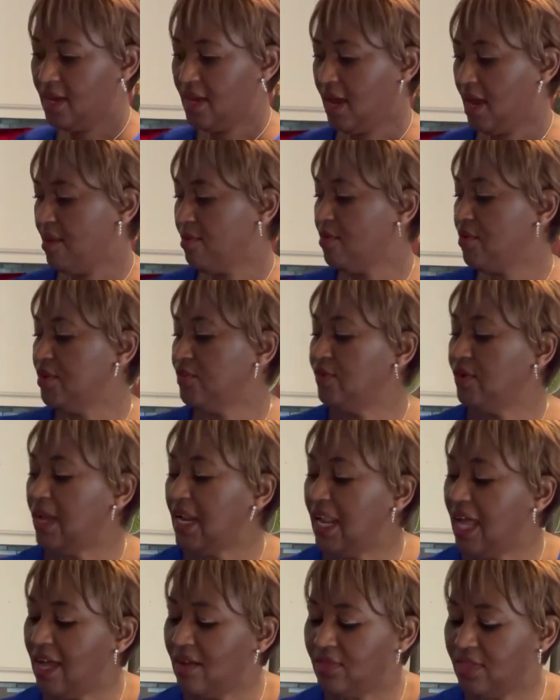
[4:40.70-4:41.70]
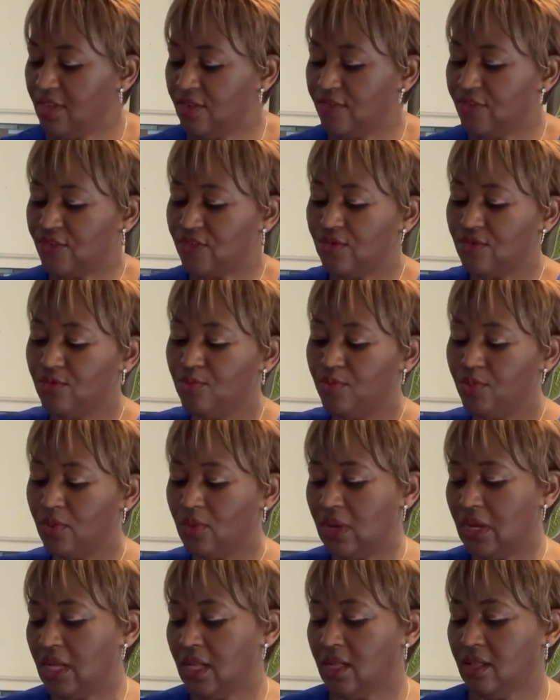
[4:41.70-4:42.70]
I'm going to allow this to
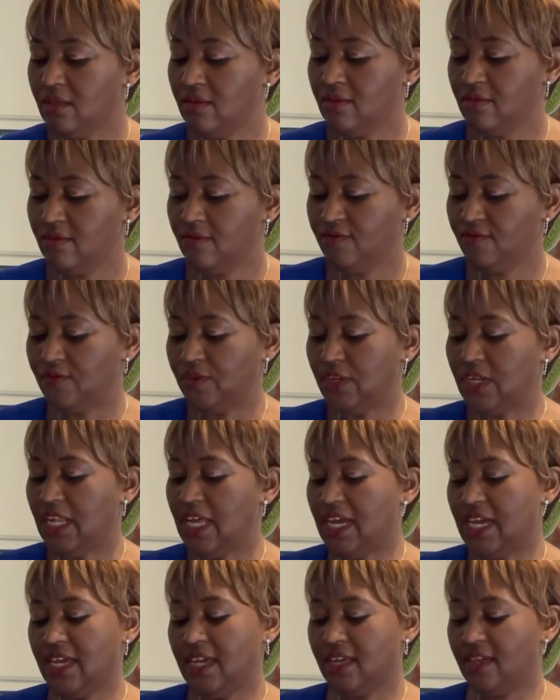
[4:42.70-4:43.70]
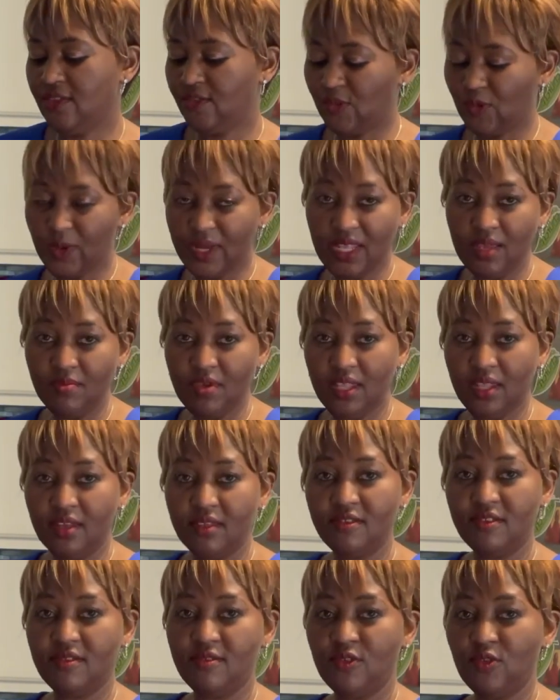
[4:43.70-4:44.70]
boil for like 20
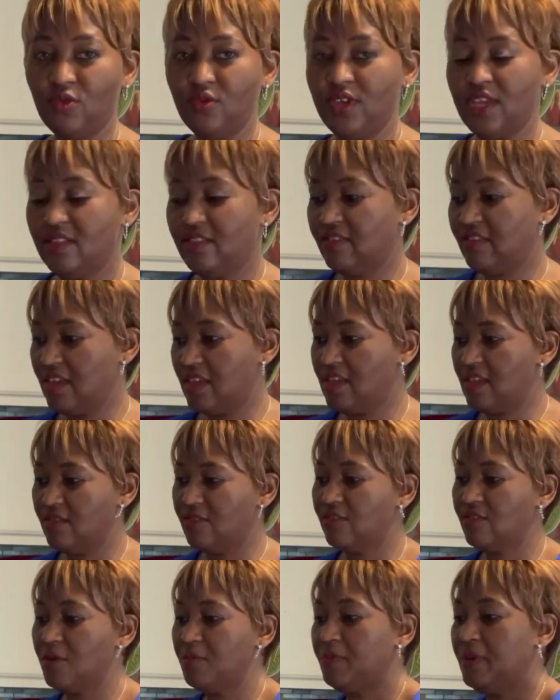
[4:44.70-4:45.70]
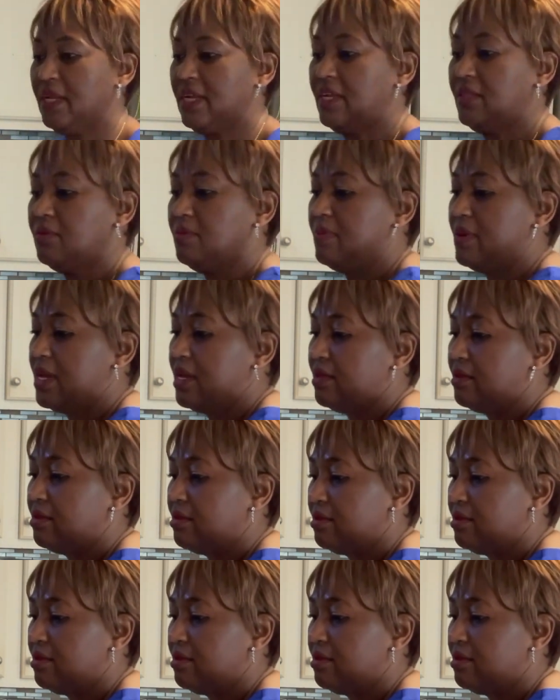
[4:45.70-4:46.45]
minutes so it thickens up a little bit.